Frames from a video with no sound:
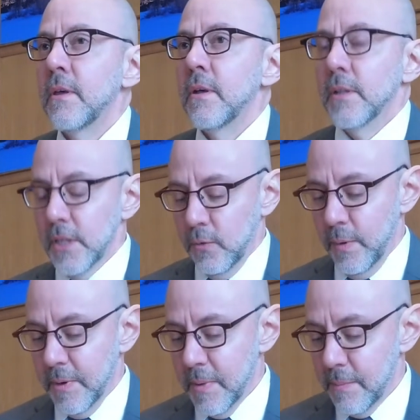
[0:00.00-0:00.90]
Little
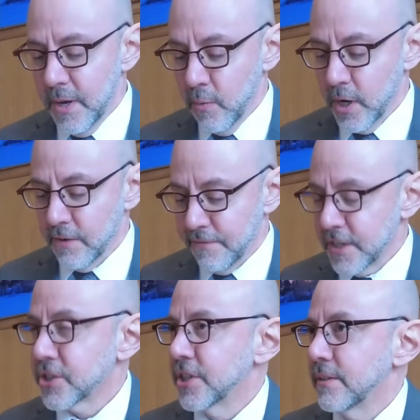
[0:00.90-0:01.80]
Women may be a work of
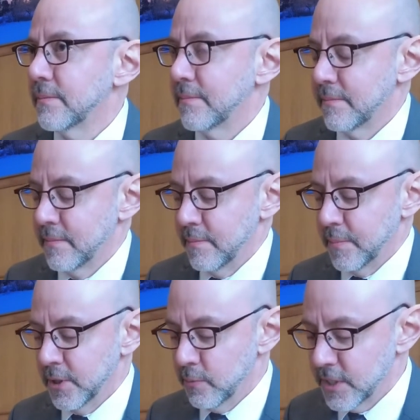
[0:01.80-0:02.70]
fiction,
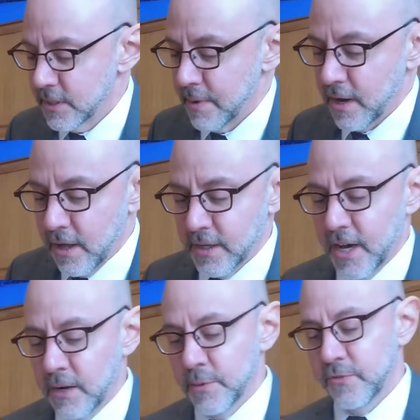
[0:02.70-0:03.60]
but Louisa May
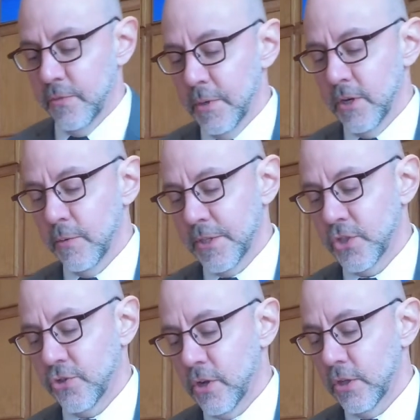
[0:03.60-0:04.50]
Alcott was familiar with the
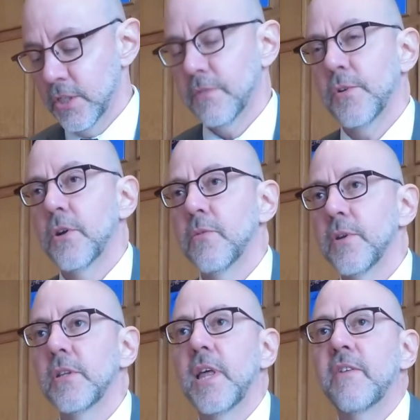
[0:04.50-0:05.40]
struggles of her
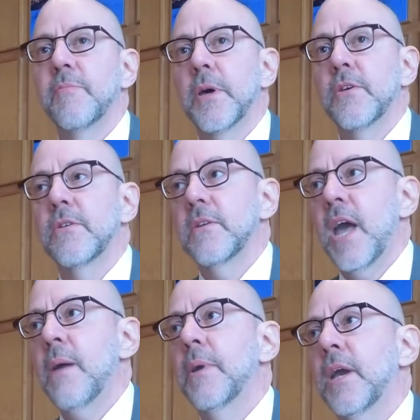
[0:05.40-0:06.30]
real-life mother,
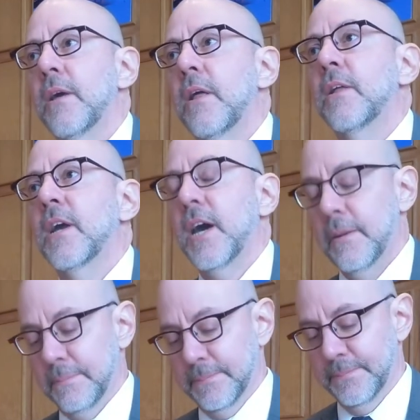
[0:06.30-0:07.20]
Abigail Alcott.
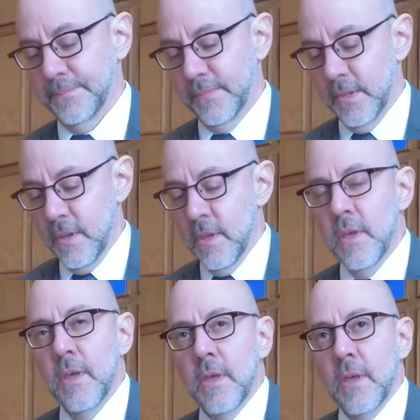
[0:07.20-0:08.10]

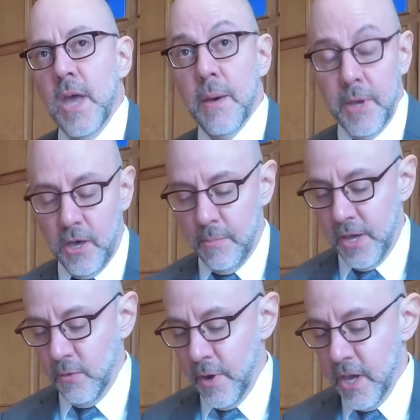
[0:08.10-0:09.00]
Abigail, by
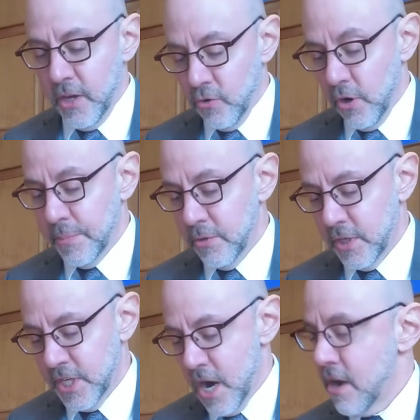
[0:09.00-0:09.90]
the way, grew up
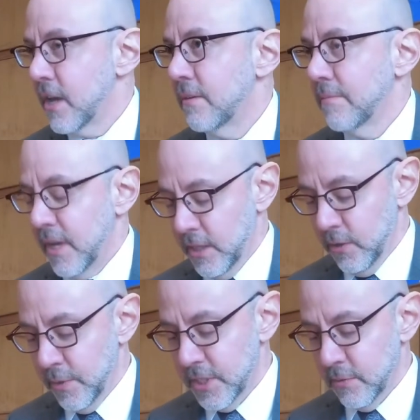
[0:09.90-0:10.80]
Unitarian, and
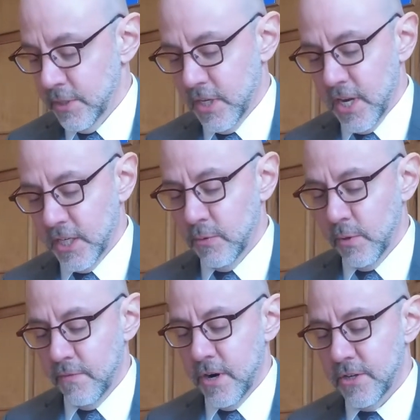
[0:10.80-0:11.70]
Louisa was connected
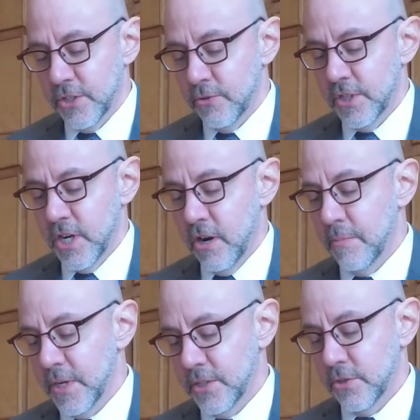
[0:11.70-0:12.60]
with various Unitarian
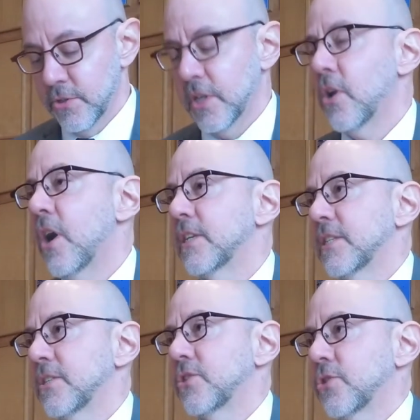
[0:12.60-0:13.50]
ministers and
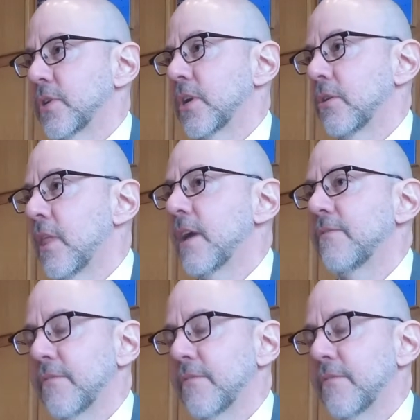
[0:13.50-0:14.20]
causes during her life.